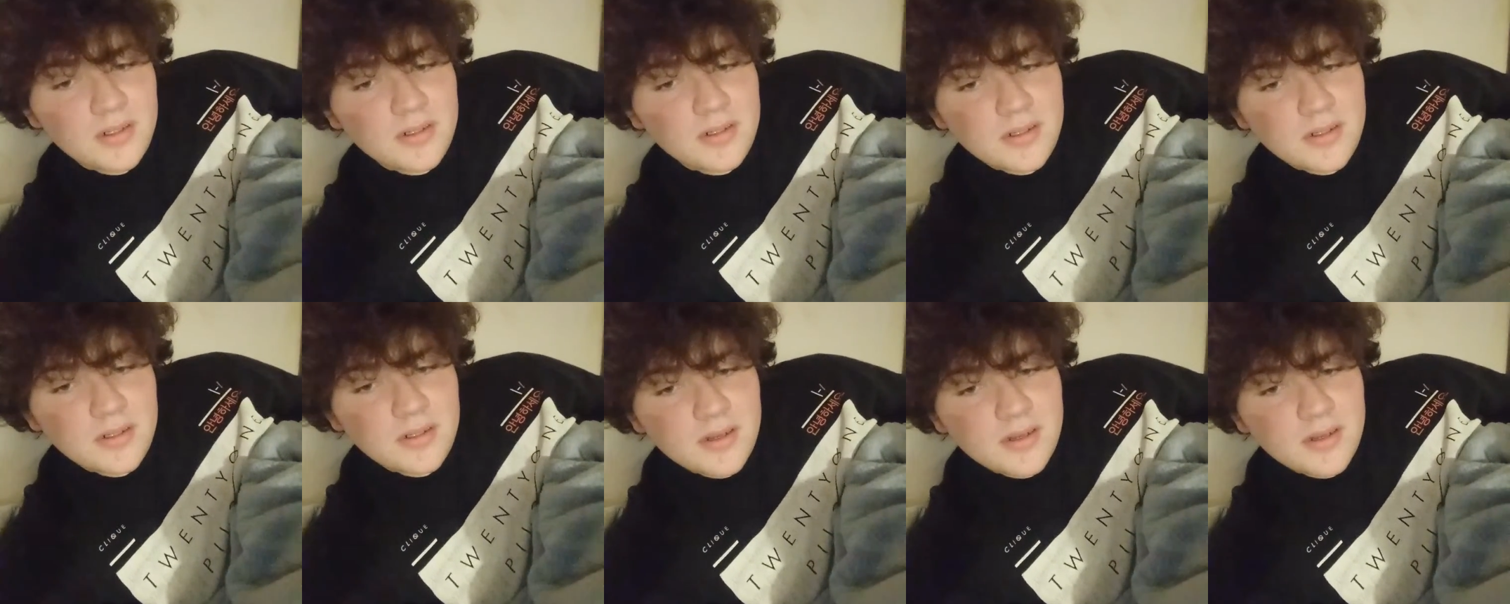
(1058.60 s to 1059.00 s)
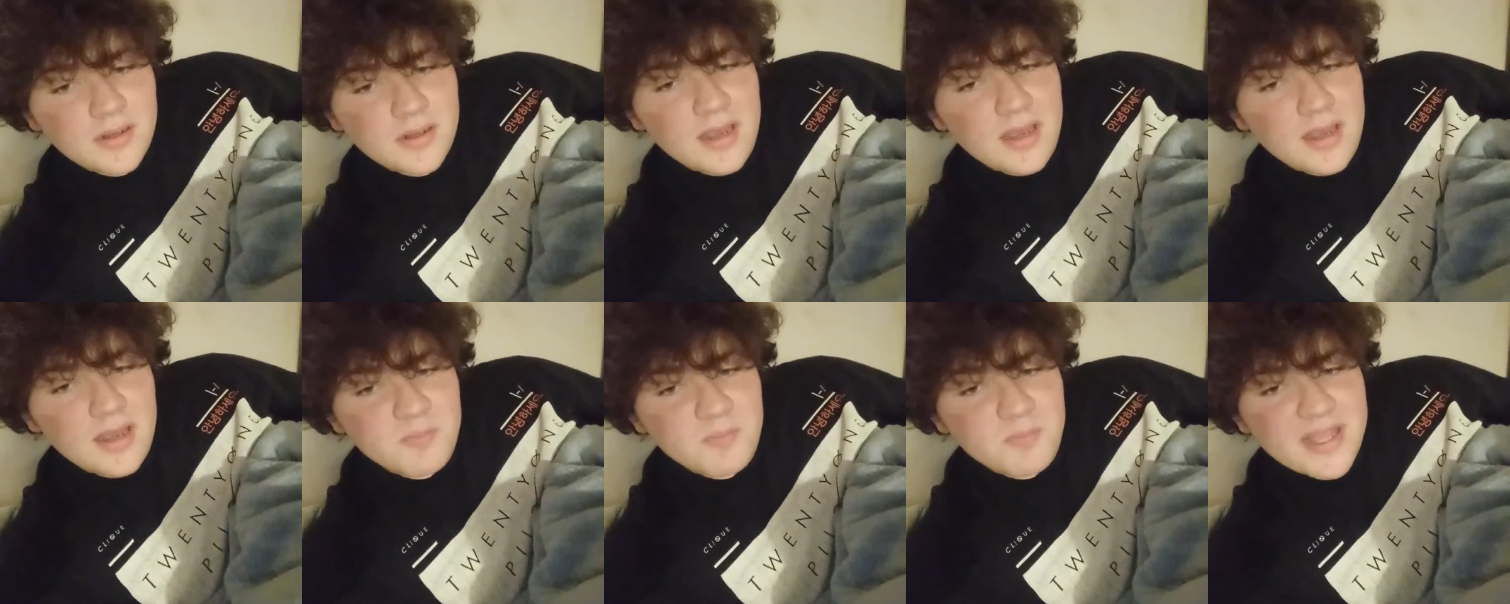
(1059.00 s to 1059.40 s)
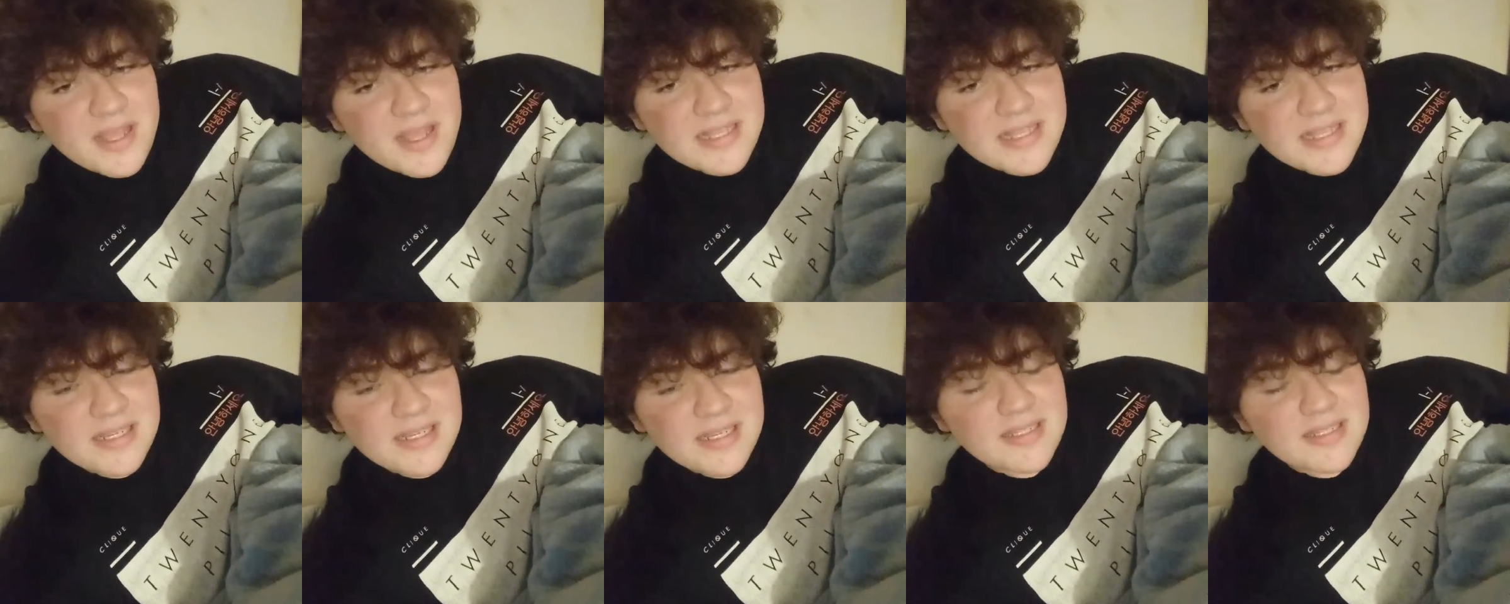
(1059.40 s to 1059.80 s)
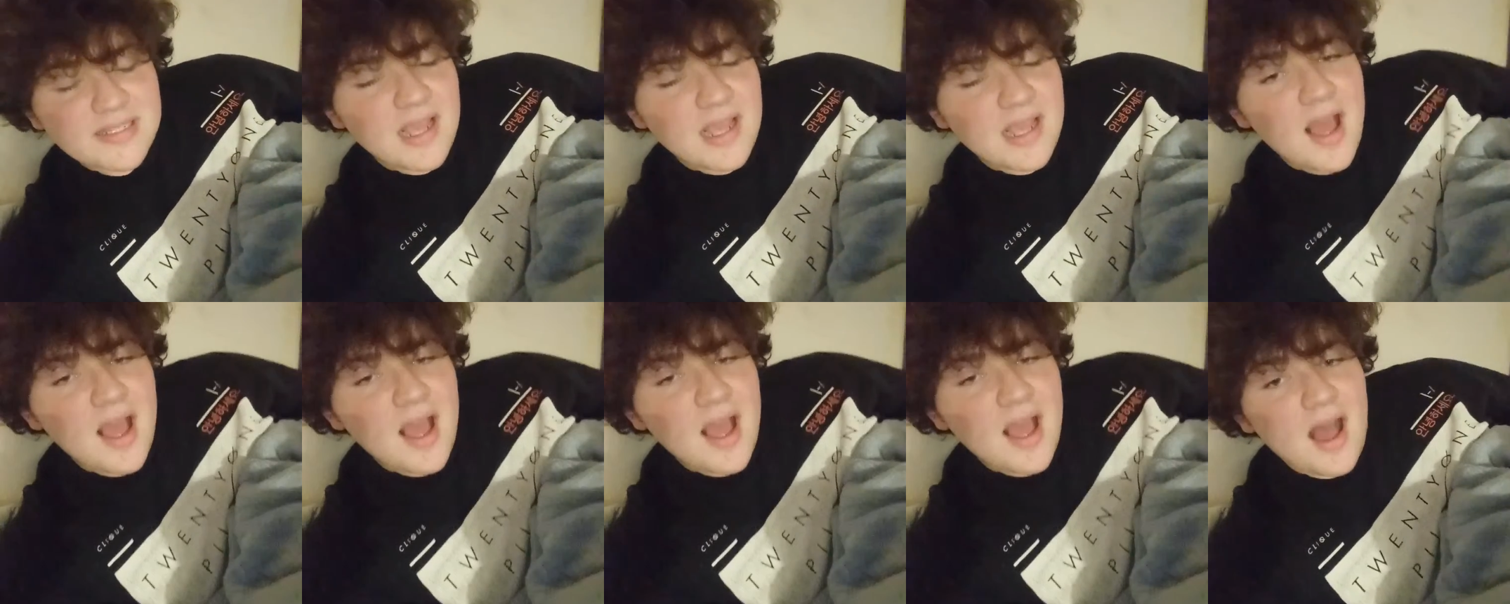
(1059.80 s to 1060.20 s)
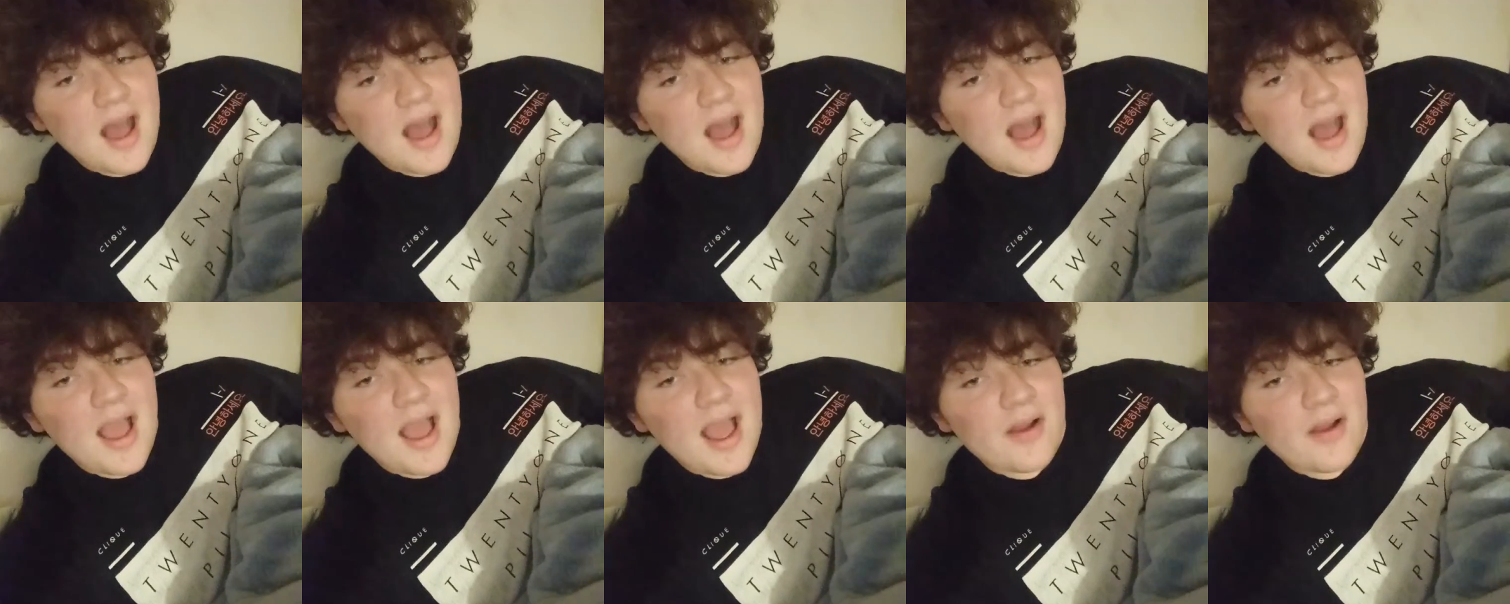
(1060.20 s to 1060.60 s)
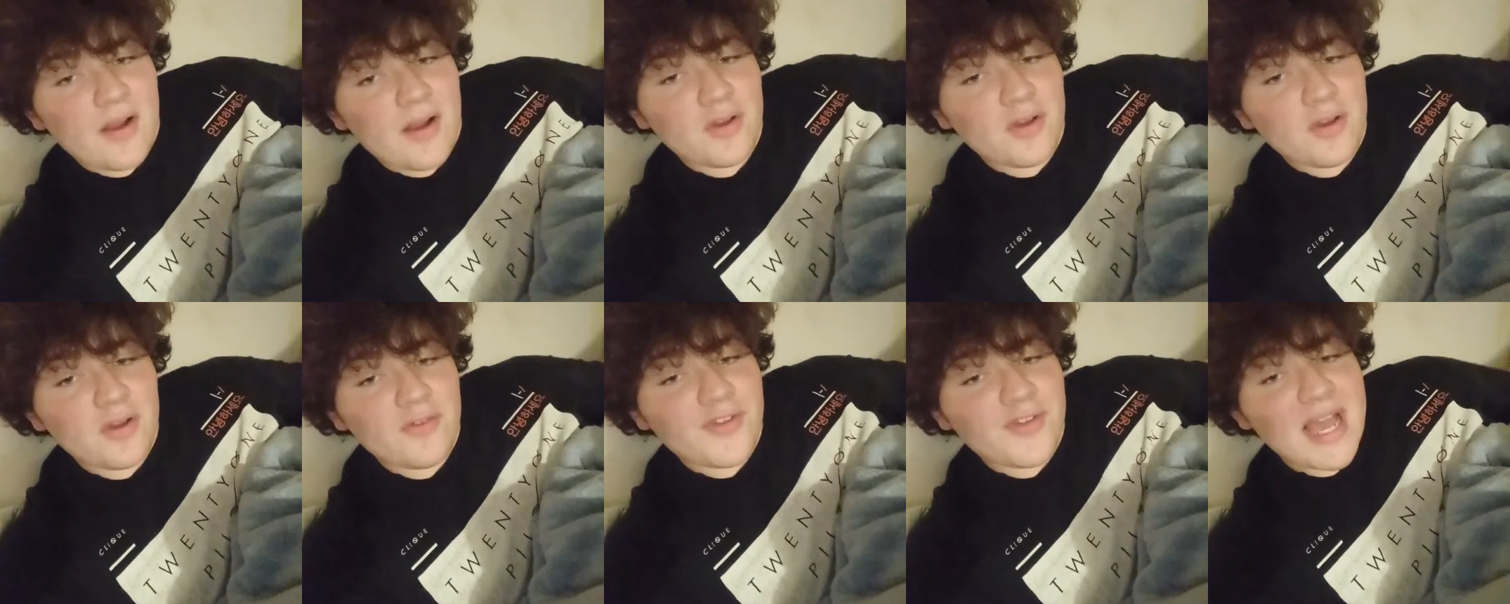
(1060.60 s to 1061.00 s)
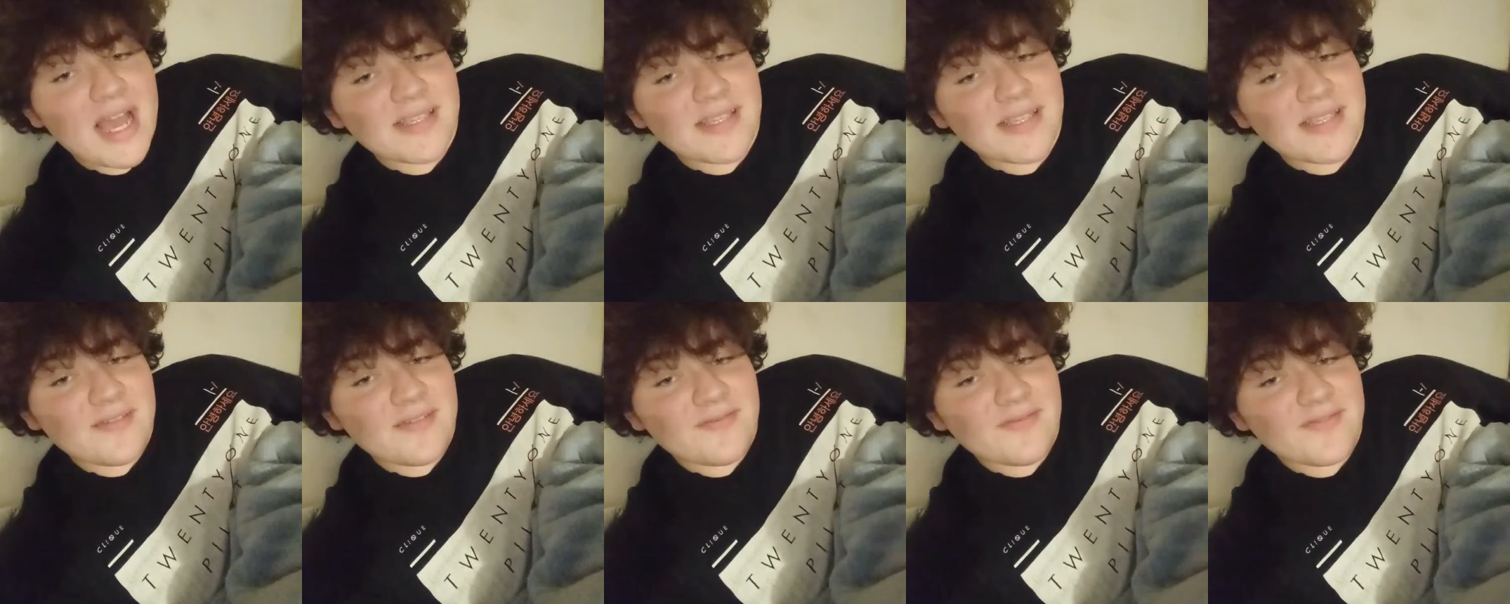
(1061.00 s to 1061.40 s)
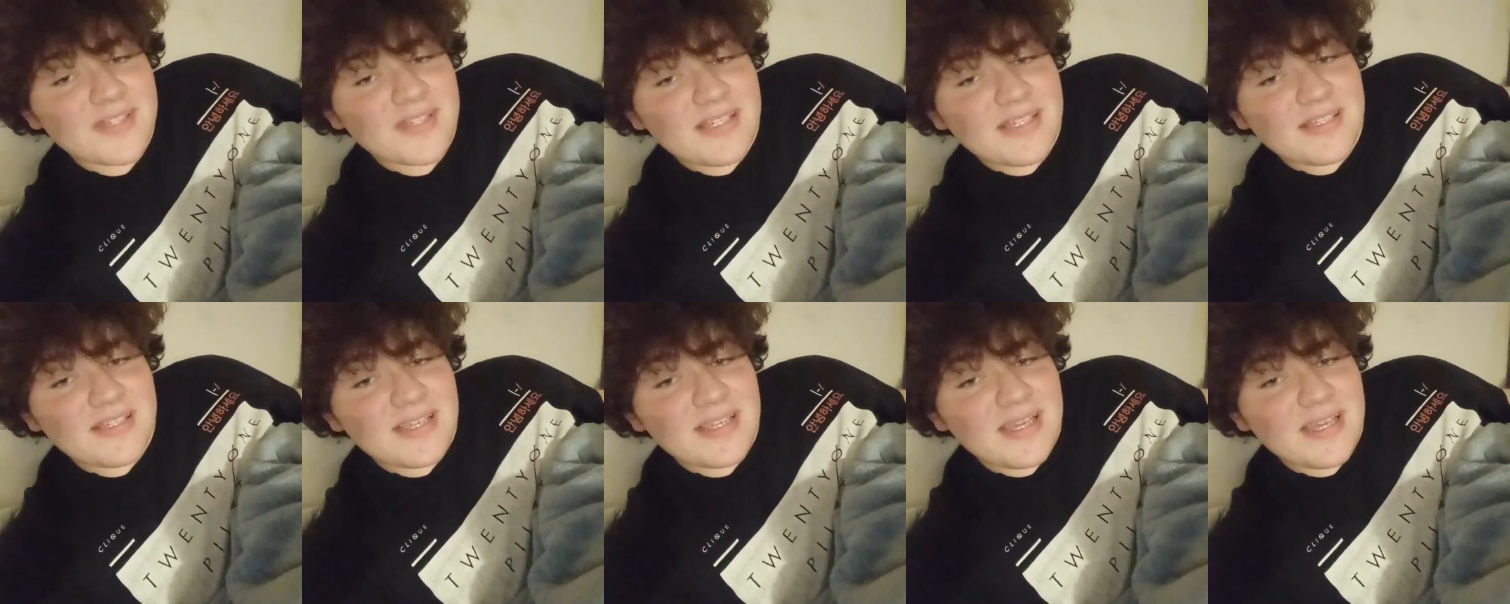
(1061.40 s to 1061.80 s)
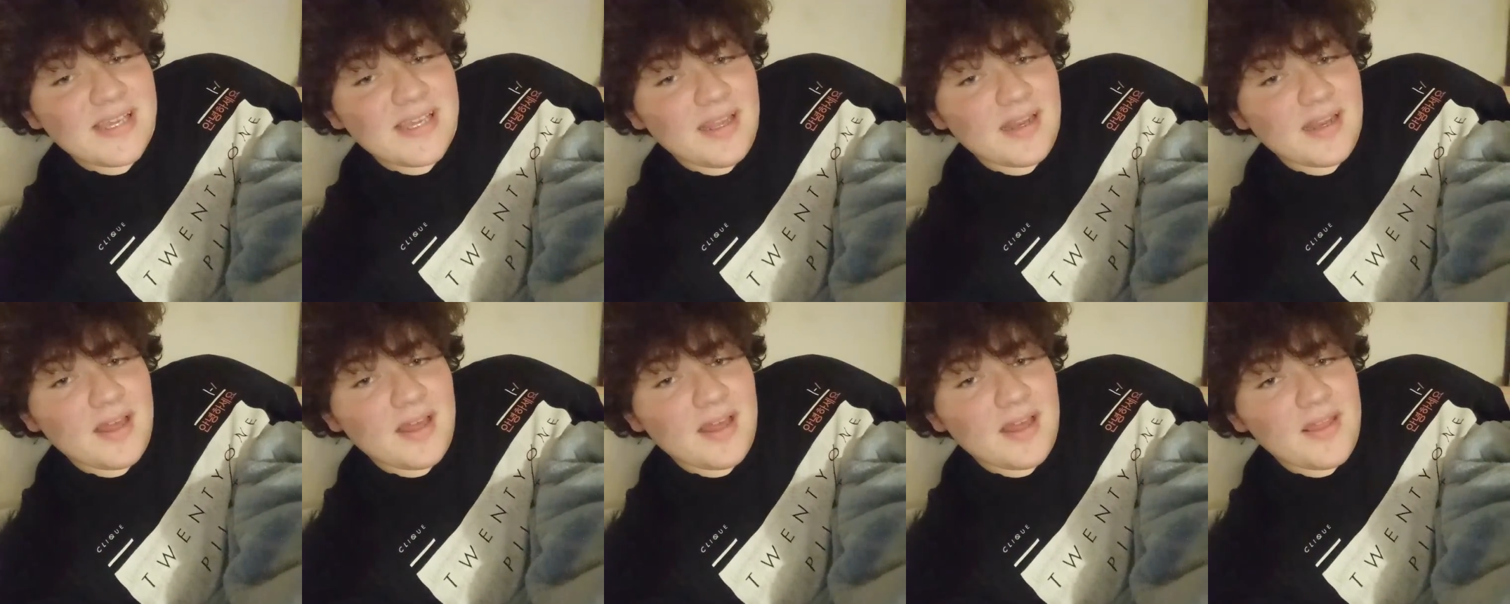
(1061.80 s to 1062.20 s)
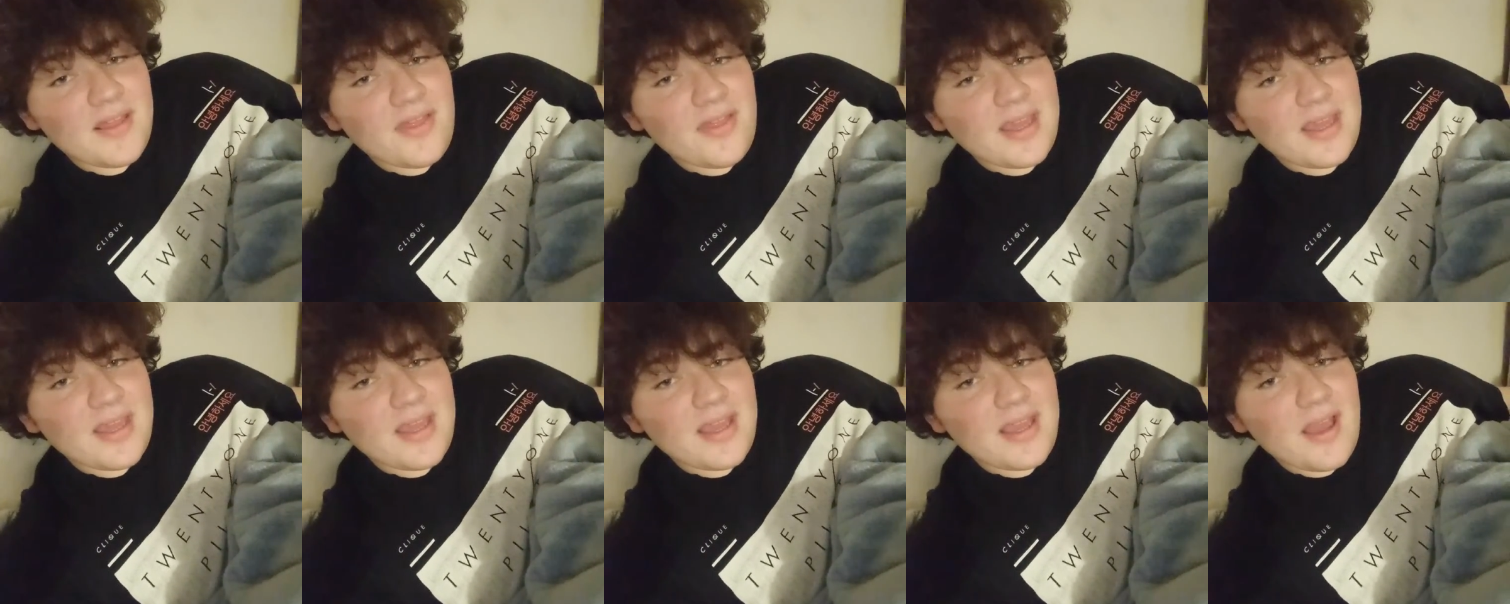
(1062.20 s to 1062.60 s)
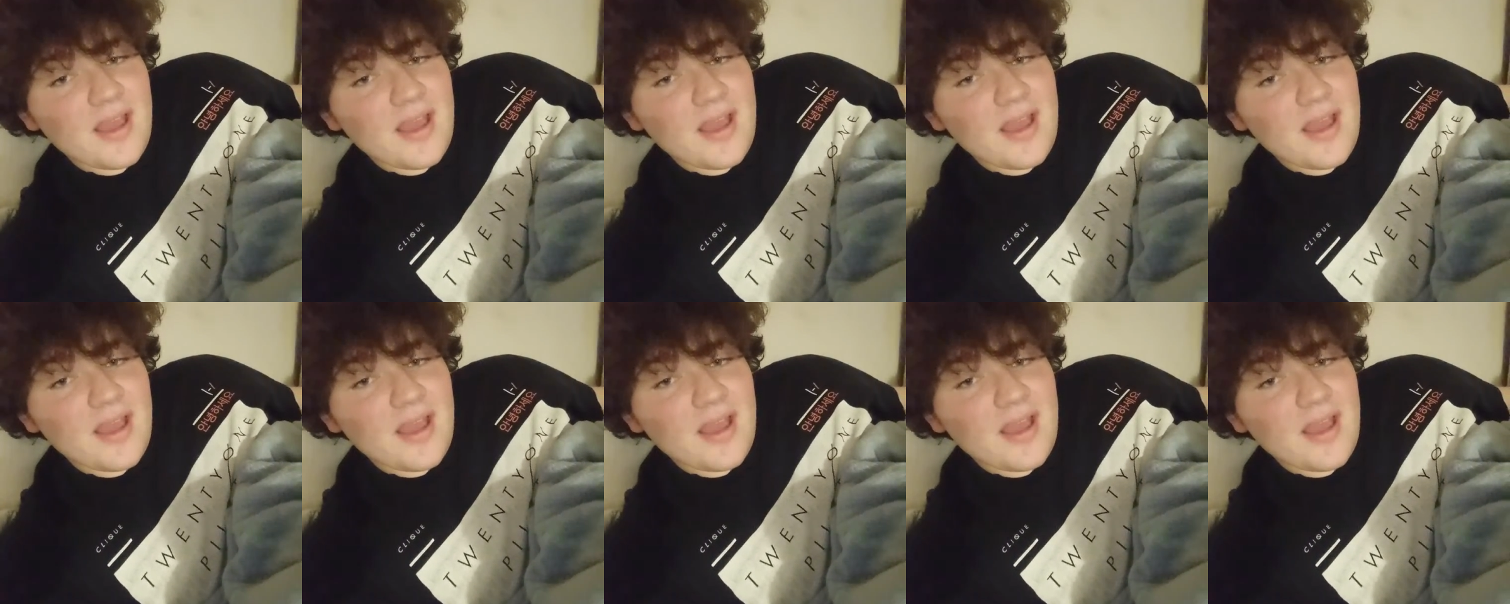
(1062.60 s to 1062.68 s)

Hello, peasant. I don't know if you guys have seen the